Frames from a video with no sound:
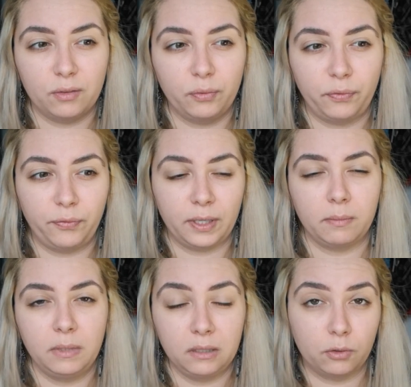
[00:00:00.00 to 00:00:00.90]
to
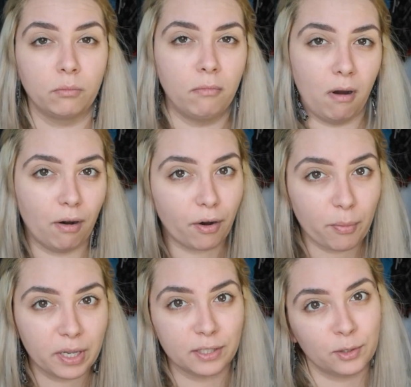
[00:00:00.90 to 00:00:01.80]
film it tomorrow,
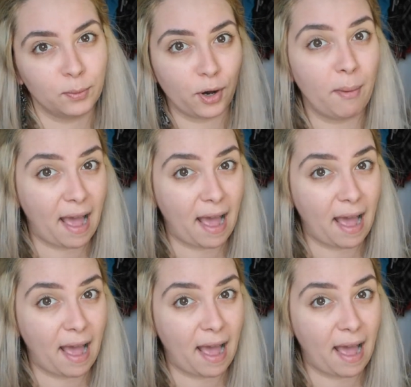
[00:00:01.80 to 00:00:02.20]
because tomorrow I'm